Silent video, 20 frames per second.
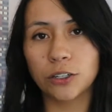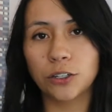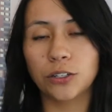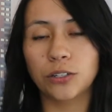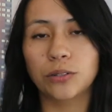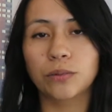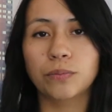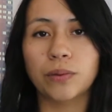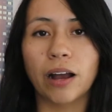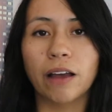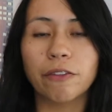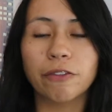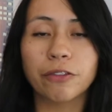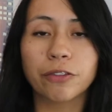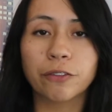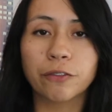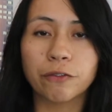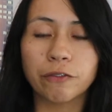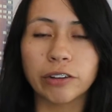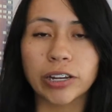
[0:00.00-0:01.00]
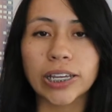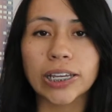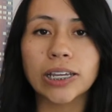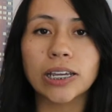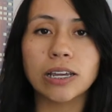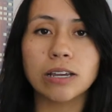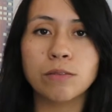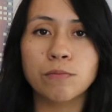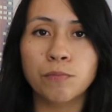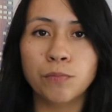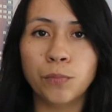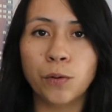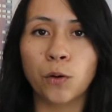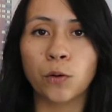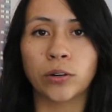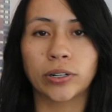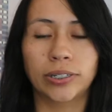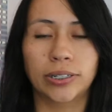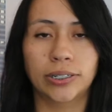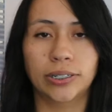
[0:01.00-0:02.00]
to you about 3
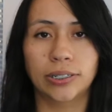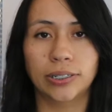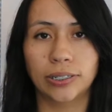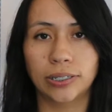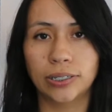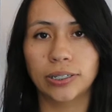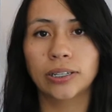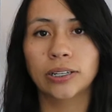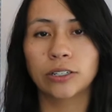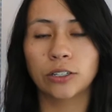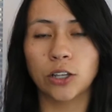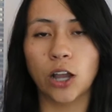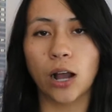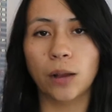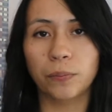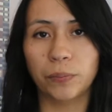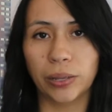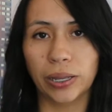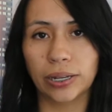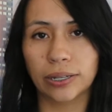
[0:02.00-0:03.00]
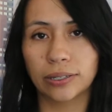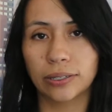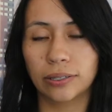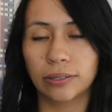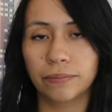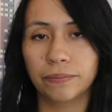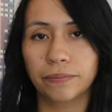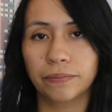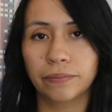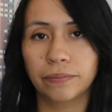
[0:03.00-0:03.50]
important topics